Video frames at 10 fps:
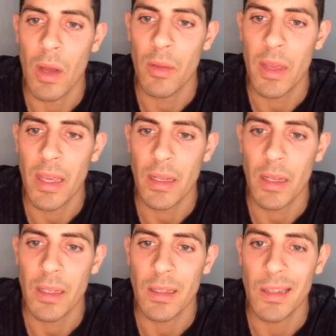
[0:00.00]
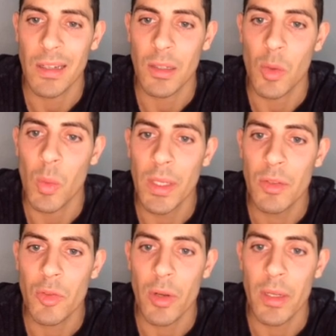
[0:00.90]
how the heck I can get a queen
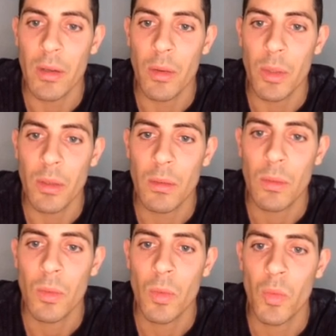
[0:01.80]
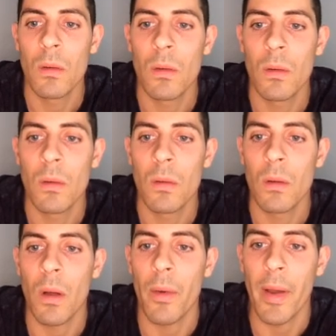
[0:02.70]
trade going.
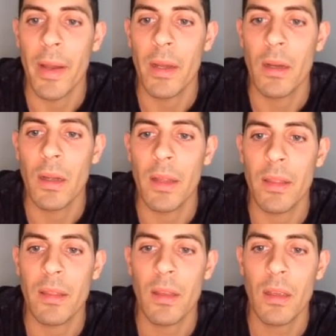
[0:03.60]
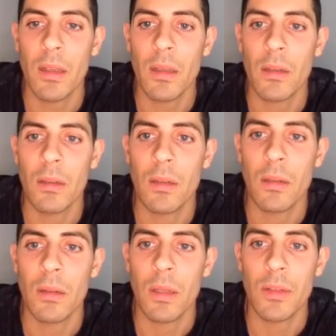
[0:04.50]
All right, I think
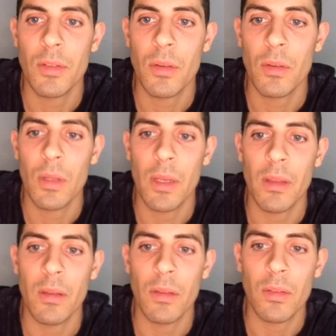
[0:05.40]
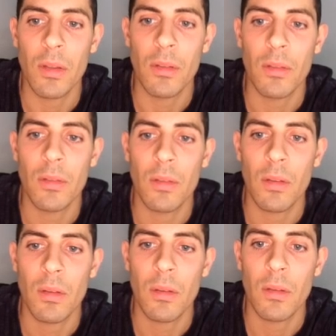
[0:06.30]
let's go like this. Let's
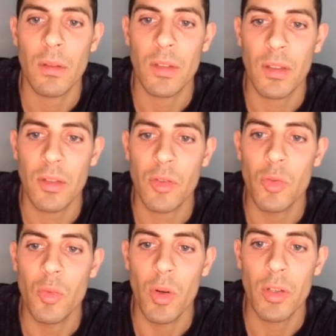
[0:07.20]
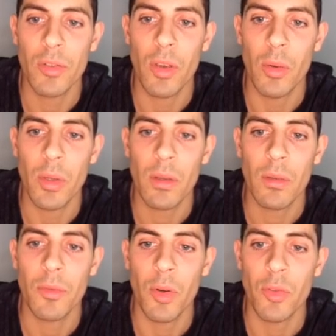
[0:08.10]
get the 2 rooks going.
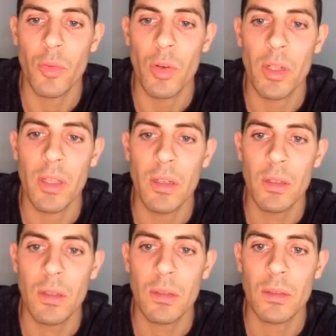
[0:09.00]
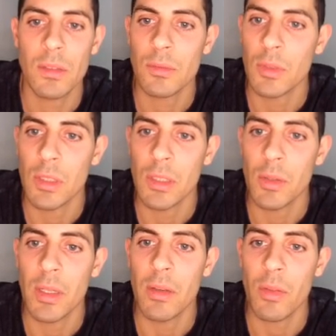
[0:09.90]
First rook here doesn't really
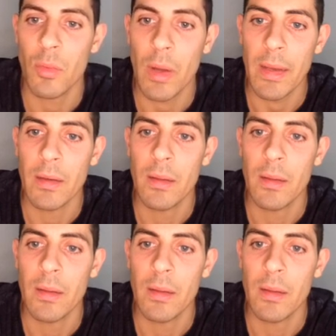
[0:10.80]
create a threat,